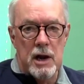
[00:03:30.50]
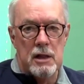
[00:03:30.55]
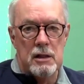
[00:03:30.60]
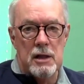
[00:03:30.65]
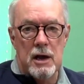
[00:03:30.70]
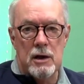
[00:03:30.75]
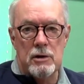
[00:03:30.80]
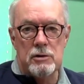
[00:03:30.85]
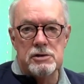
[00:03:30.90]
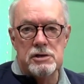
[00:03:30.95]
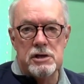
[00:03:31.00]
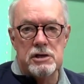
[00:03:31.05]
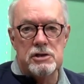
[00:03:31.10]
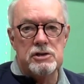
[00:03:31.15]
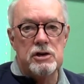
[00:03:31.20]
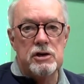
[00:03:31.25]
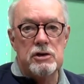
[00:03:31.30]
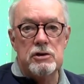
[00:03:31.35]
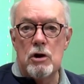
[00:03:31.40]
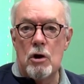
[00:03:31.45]
President
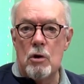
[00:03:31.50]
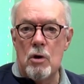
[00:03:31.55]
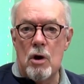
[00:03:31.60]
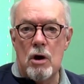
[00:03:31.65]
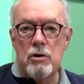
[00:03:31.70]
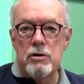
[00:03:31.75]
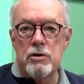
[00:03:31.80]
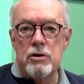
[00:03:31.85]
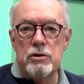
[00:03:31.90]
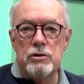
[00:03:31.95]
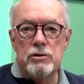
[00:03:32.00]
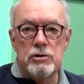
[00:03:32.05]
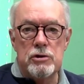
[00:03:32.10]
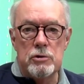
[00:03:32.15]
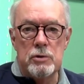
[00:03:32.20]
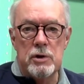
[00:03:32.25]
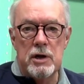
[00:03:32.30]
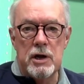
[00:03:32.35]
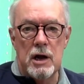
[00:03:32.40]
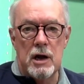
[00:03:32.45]
Martin welcomed the new
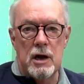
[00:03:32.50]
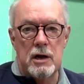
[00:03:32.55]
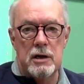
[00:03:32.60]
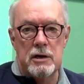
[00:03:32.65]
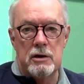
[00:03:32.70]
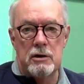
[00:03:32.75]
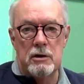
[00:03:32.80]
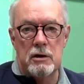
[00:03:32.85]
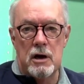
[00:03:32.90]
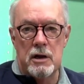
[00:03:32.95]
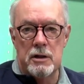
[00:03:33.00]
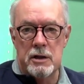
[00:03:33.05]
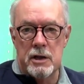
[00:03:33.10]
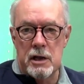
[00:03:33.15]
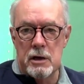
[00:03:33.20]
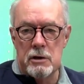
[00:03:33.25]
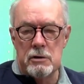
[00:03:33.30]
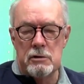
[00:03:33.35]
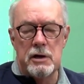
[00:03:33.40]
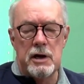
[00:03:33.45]
academic year with a
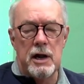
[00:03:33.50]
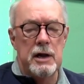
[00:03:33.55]
video